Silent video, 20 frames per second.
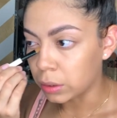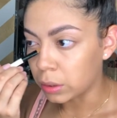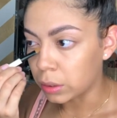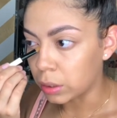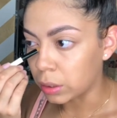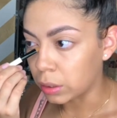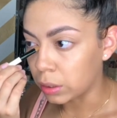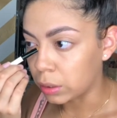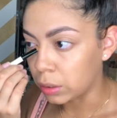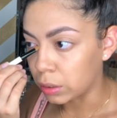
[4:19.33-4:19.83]

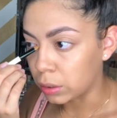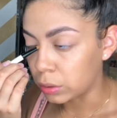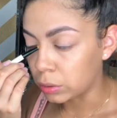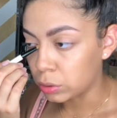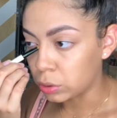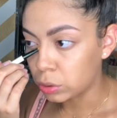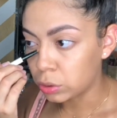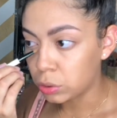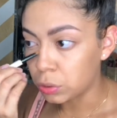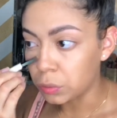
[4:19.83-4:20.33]
the
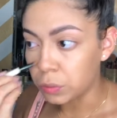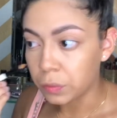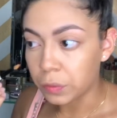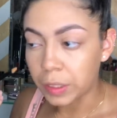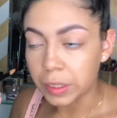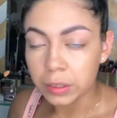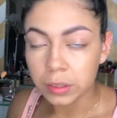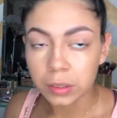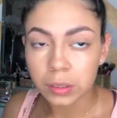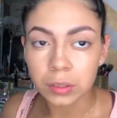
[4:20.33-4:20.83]
Too
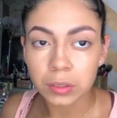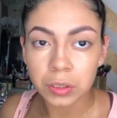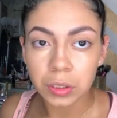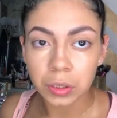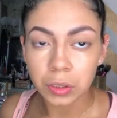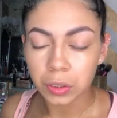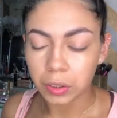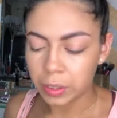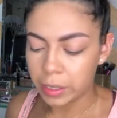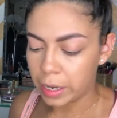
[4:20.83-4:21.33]
Faced
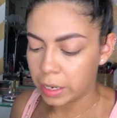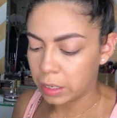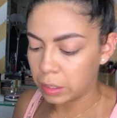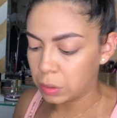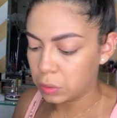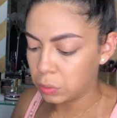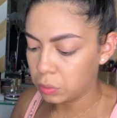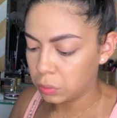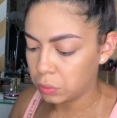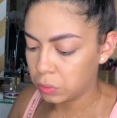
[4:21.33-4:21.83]
concealer that I
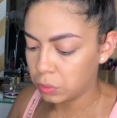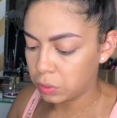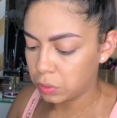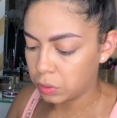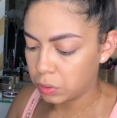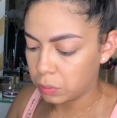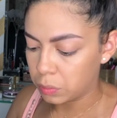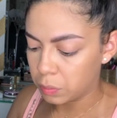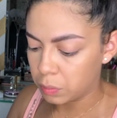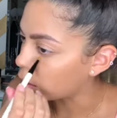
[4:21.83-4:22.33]

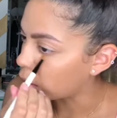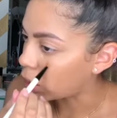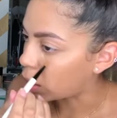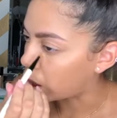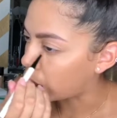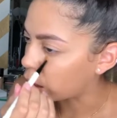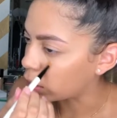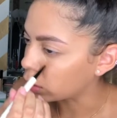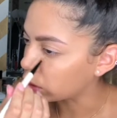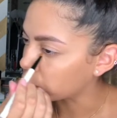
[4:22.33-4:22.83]
used.
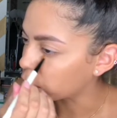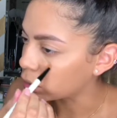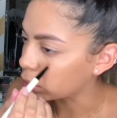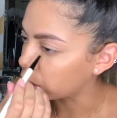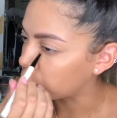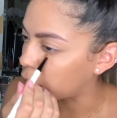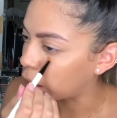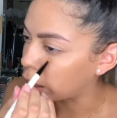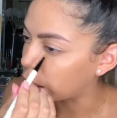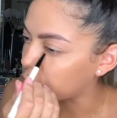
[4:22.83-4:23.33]
Not
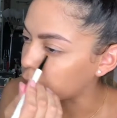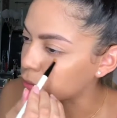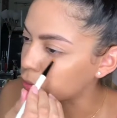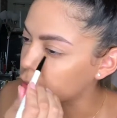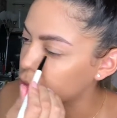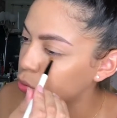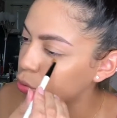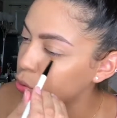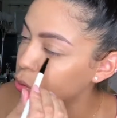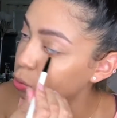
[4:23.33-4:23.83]

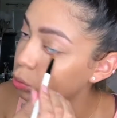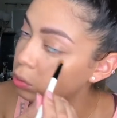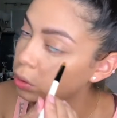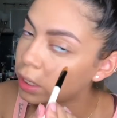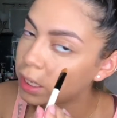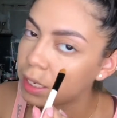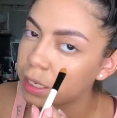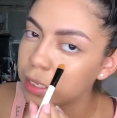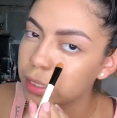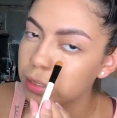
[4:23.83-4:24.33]
too
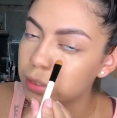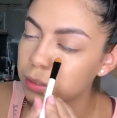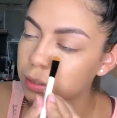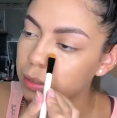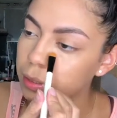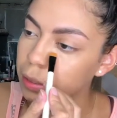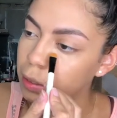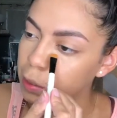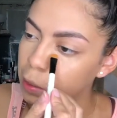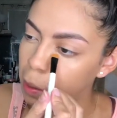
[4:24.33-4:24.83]
light,
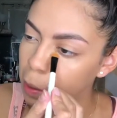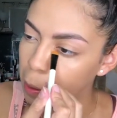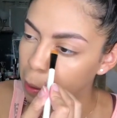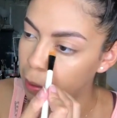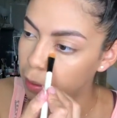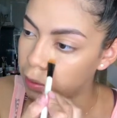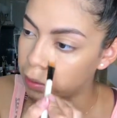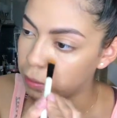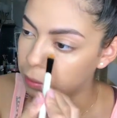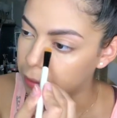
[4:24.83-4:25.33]

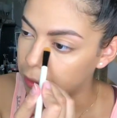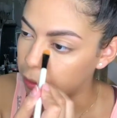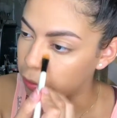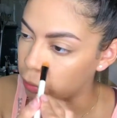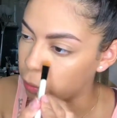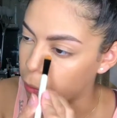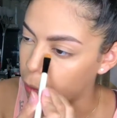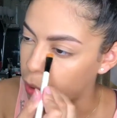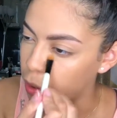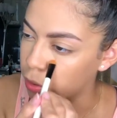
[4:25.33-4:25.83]
because I
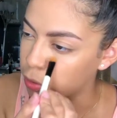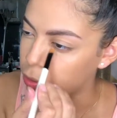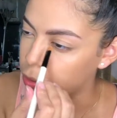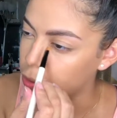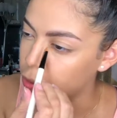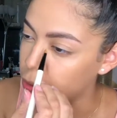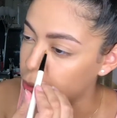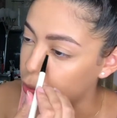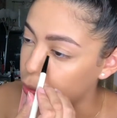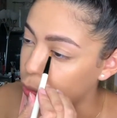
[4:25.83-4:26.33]
don't want
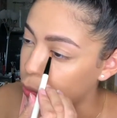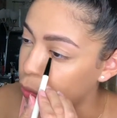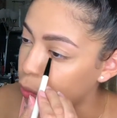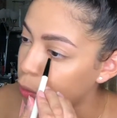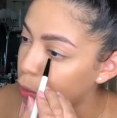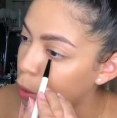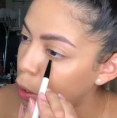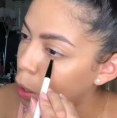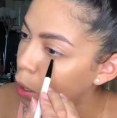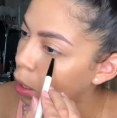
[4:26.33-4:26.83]
to
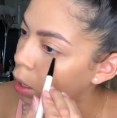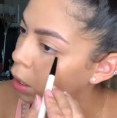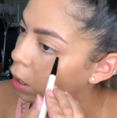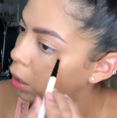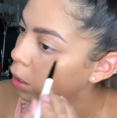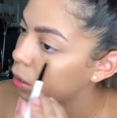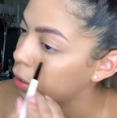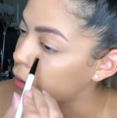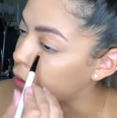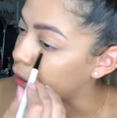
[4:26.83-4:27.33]

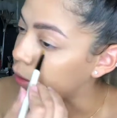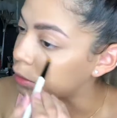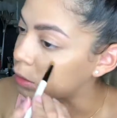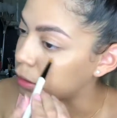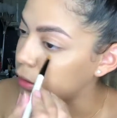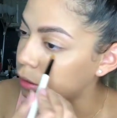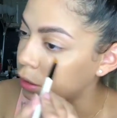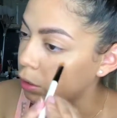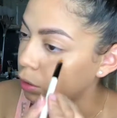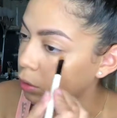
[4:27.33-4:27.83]

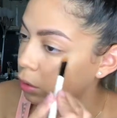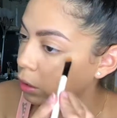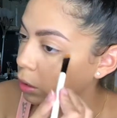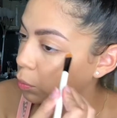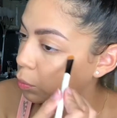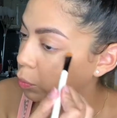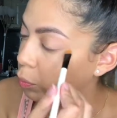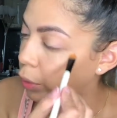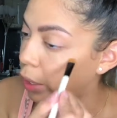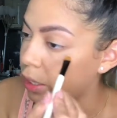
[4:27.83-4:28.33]
necessarily
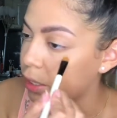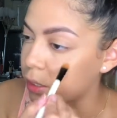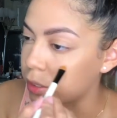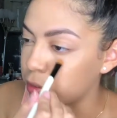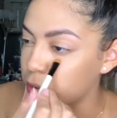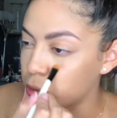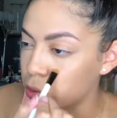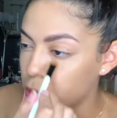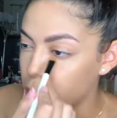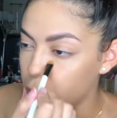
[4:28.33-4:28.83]

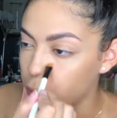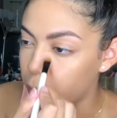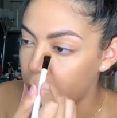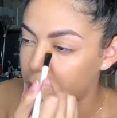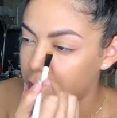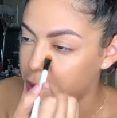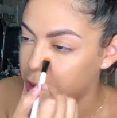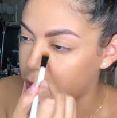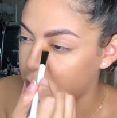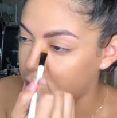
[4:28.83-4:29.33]
brighten too
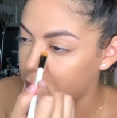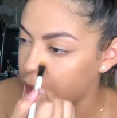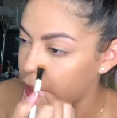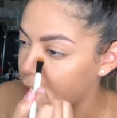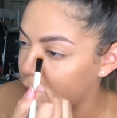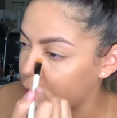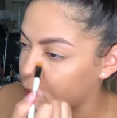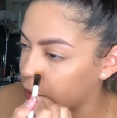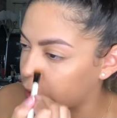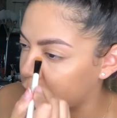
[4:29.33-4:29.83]
much in the
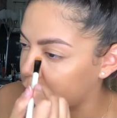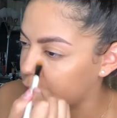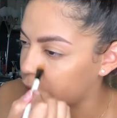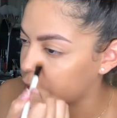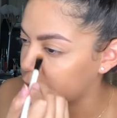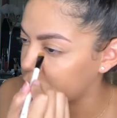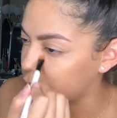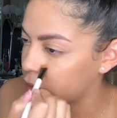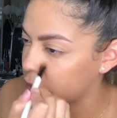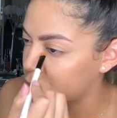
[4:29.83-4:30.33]

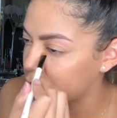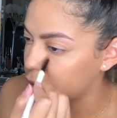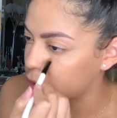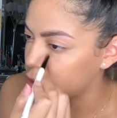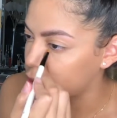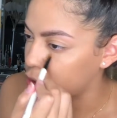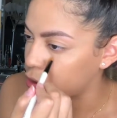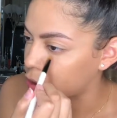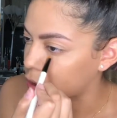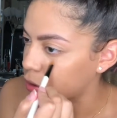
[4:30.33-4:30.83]
areas,
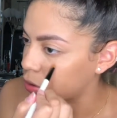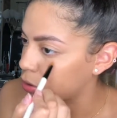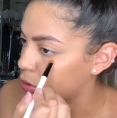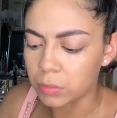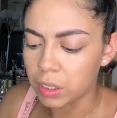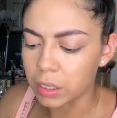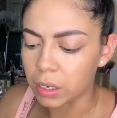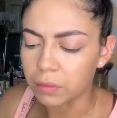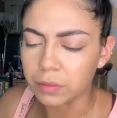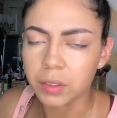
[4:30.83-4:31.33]
just
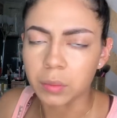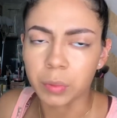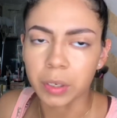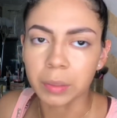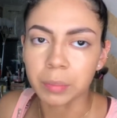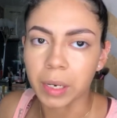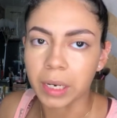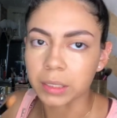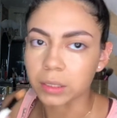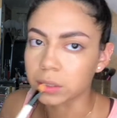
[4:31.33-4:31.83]
enough to
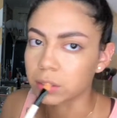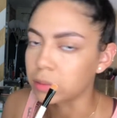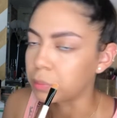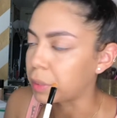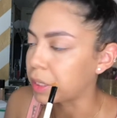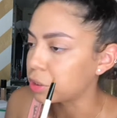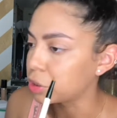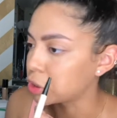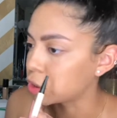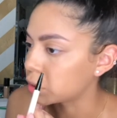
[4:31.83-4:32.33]
bring back the
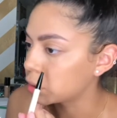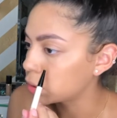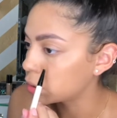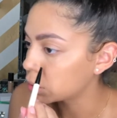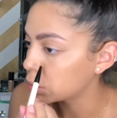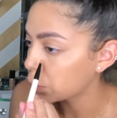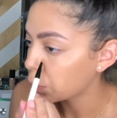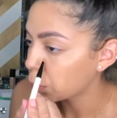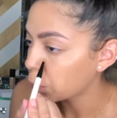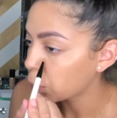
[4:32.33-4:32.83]
dimensions.